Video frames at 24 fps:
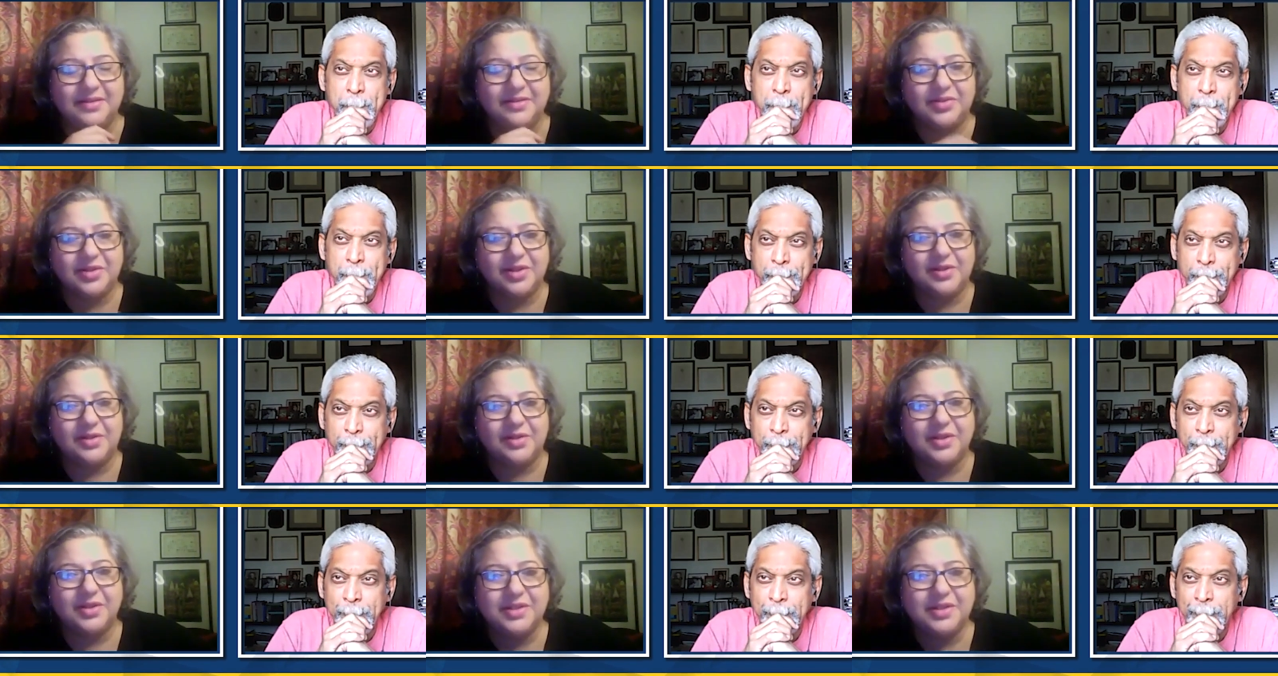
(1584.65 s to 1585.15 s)

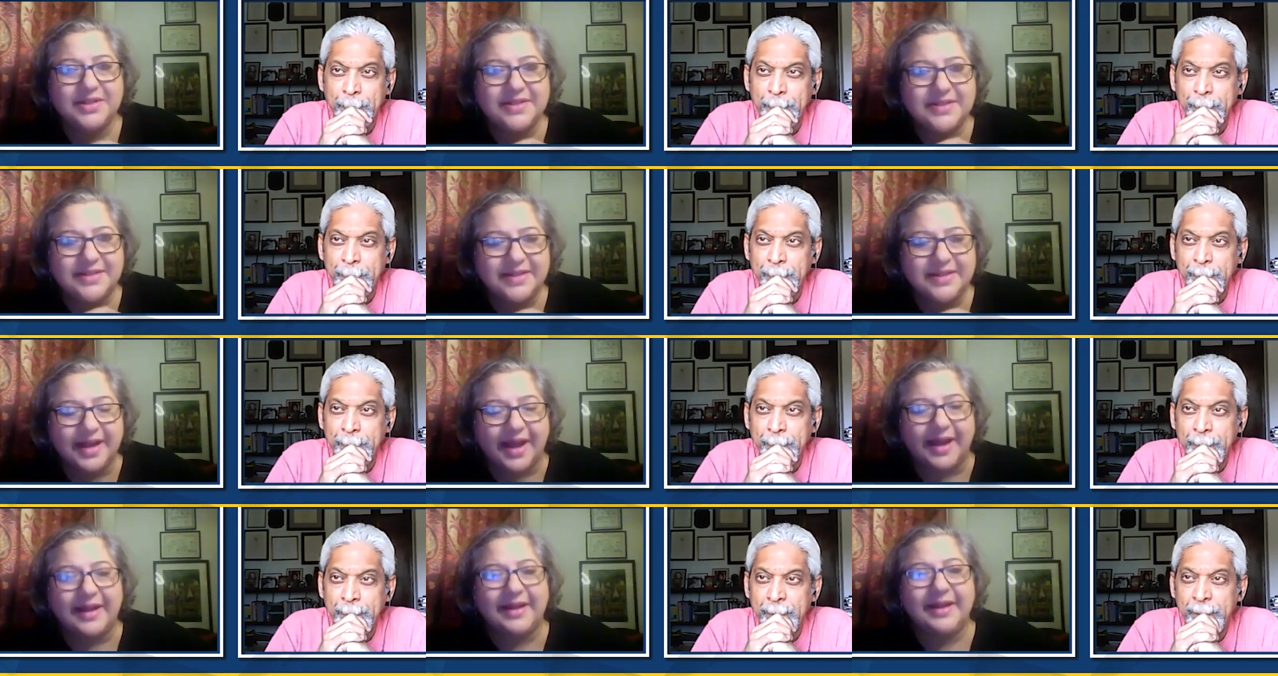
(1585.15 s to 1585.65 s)
Speaker 1: children
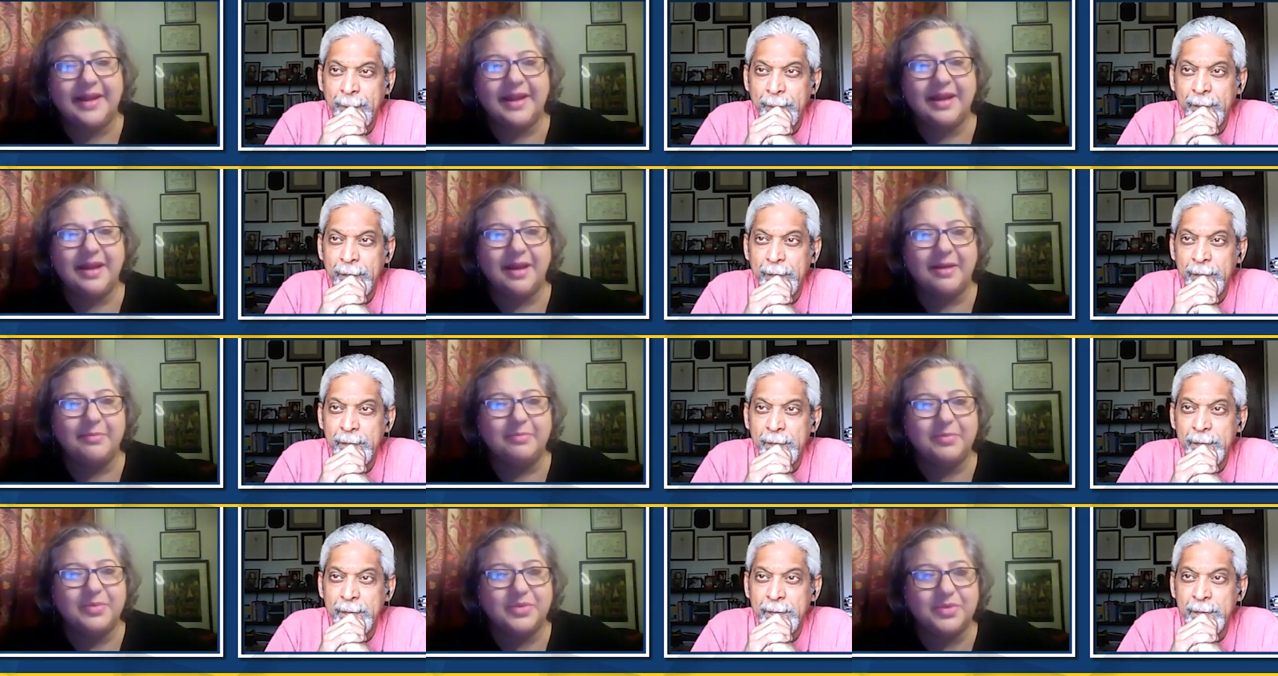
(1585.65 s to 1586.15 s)
just lining
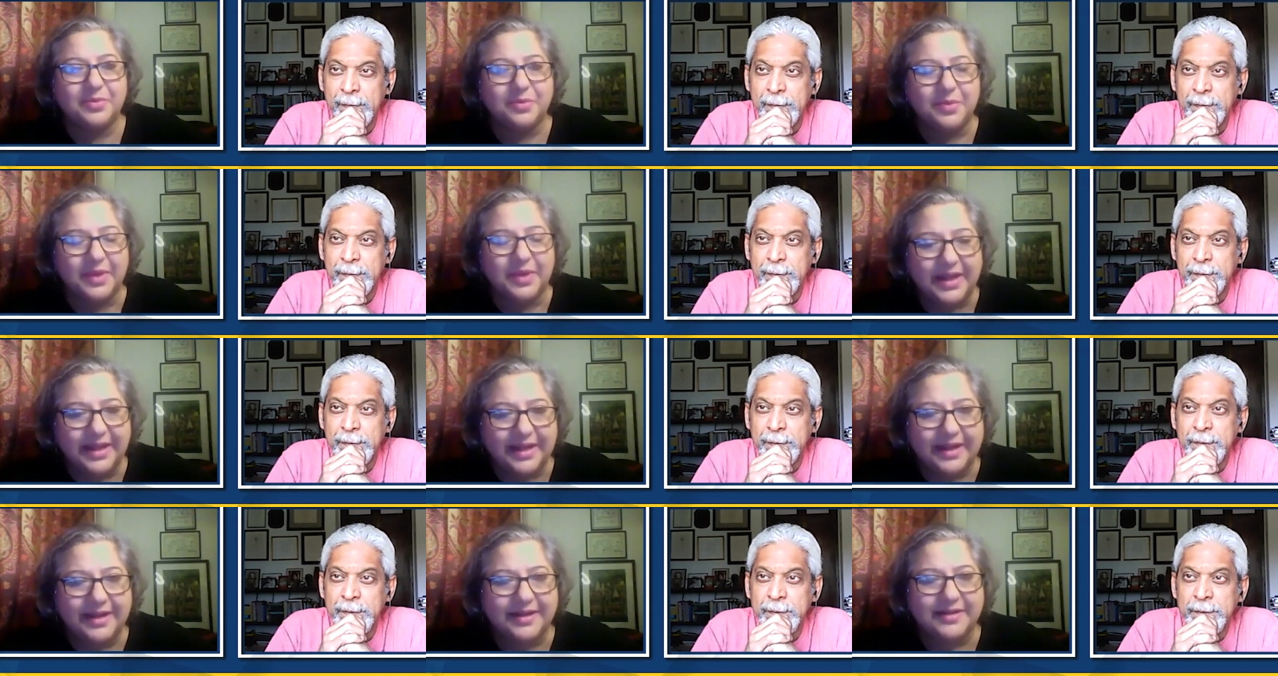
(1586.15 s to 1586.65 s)
up to
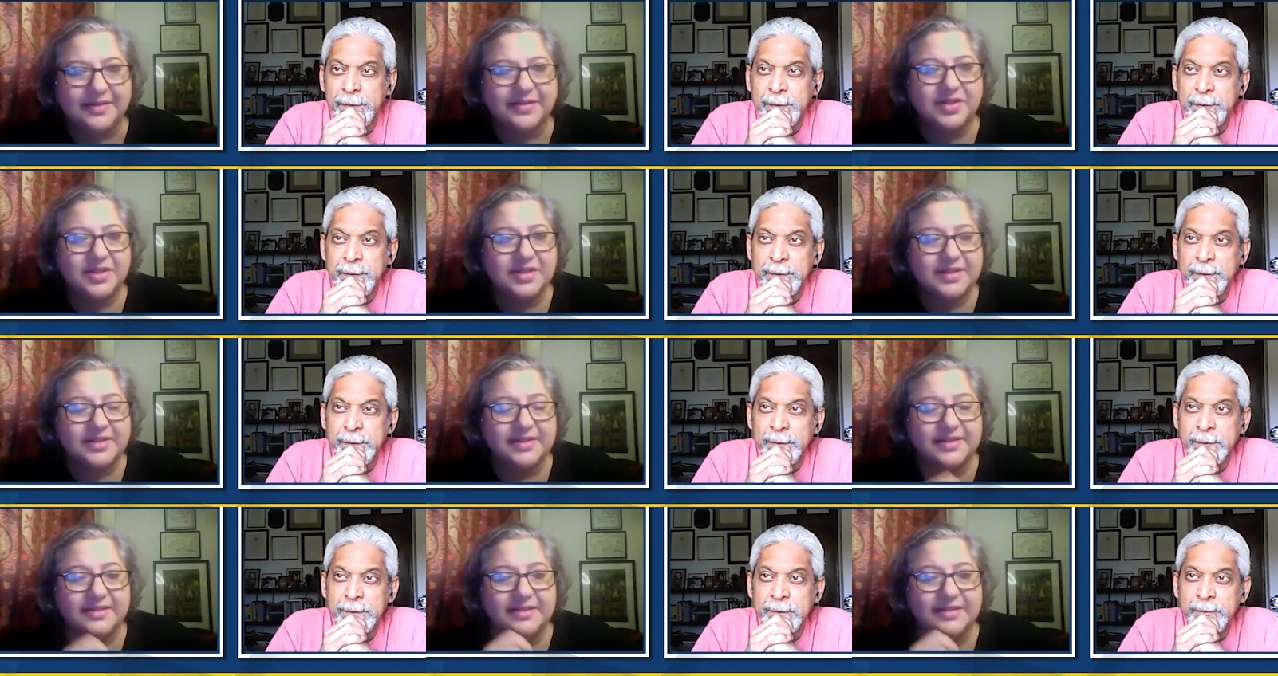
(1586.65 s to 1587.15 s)
eat
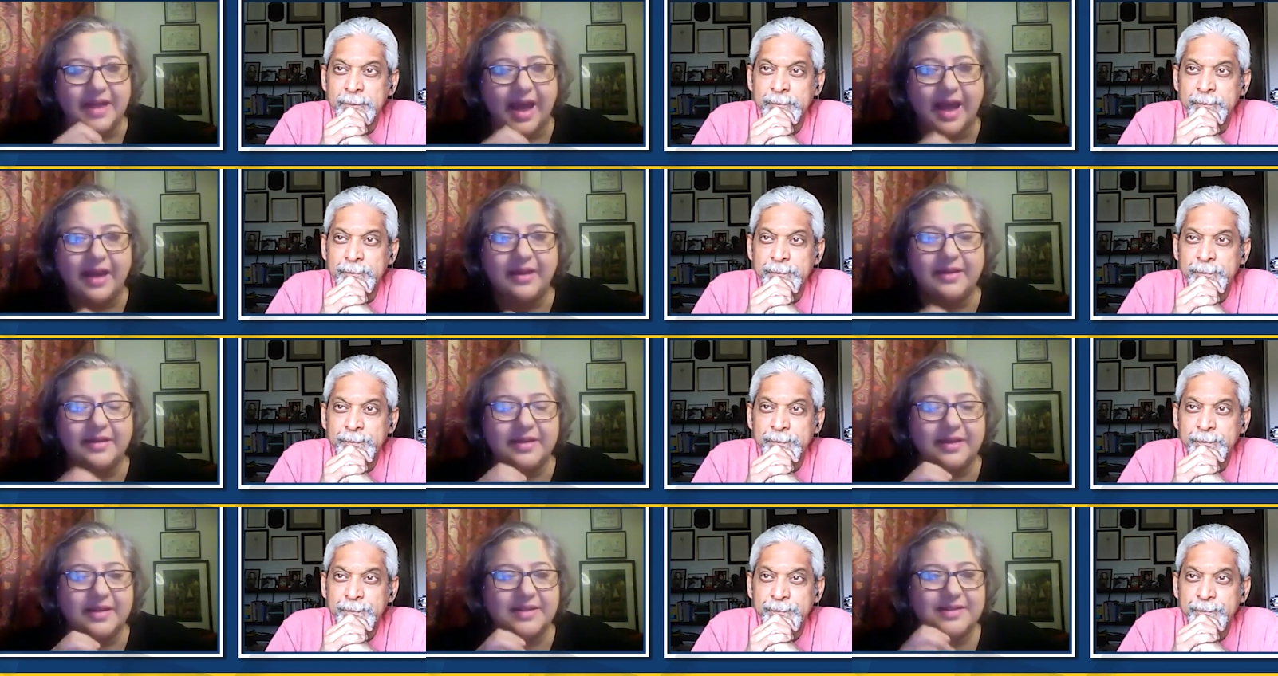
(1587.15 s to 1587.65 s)
just
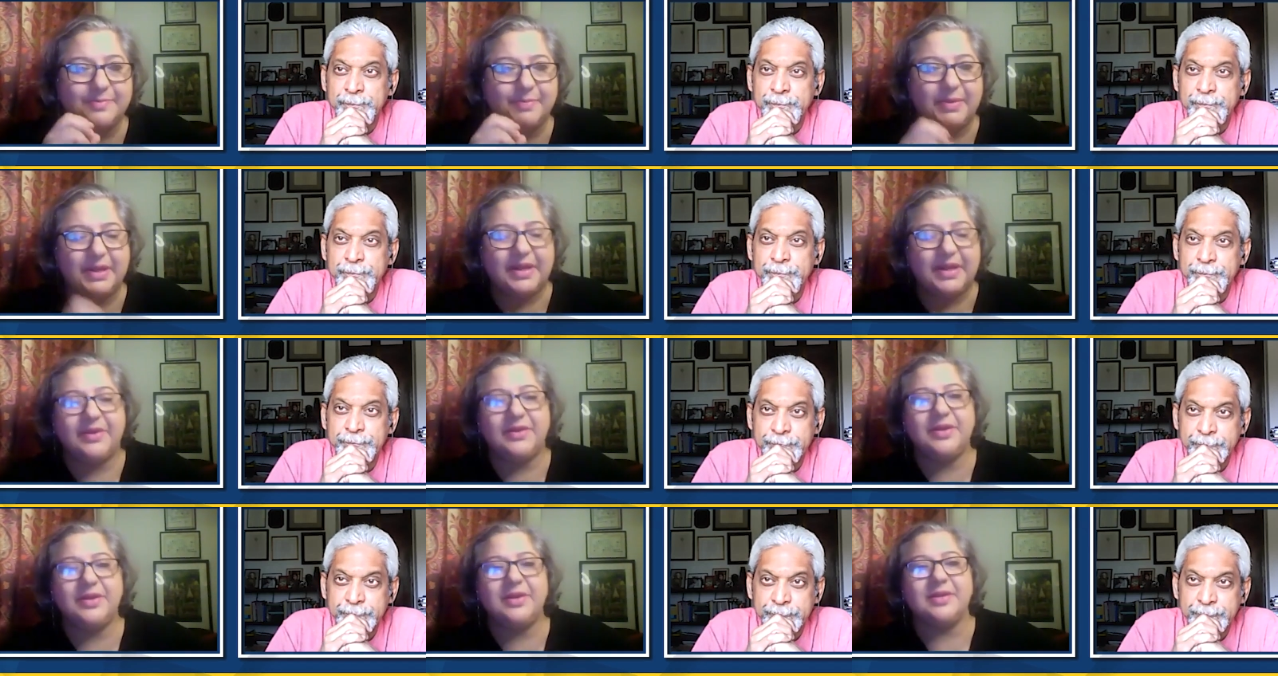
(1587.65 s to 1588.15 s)
that
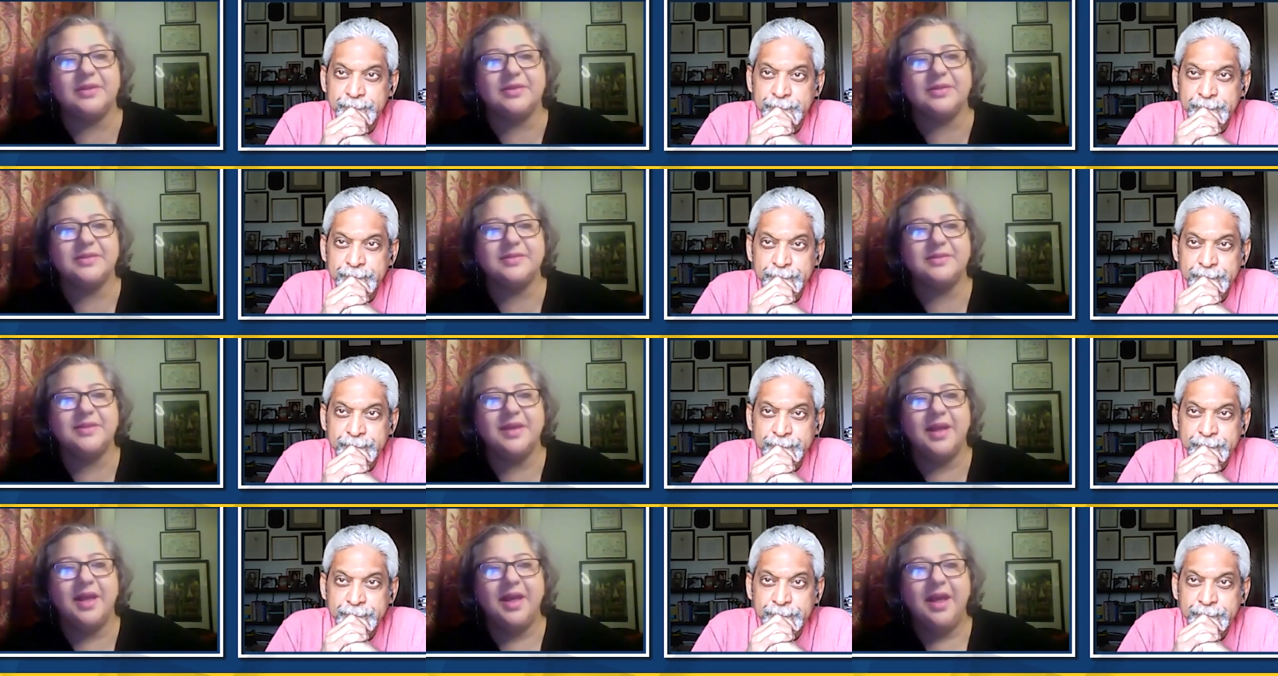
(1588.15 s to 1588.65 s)

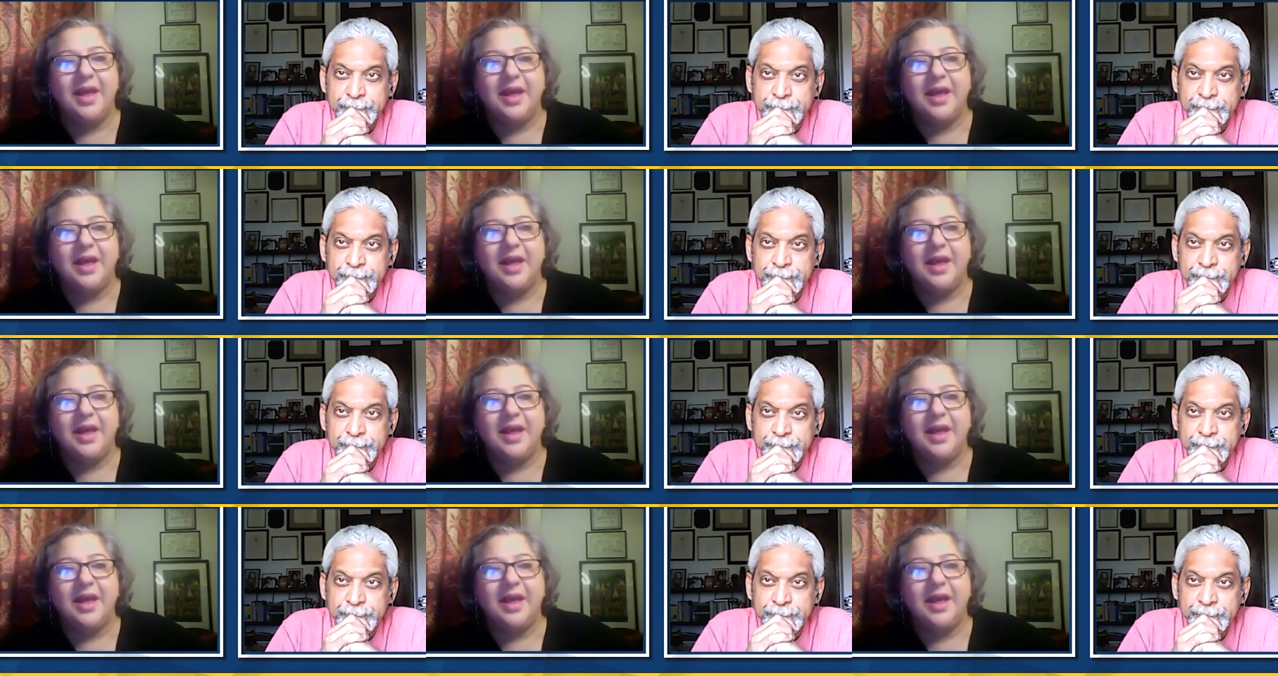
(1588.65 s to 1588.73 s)
experience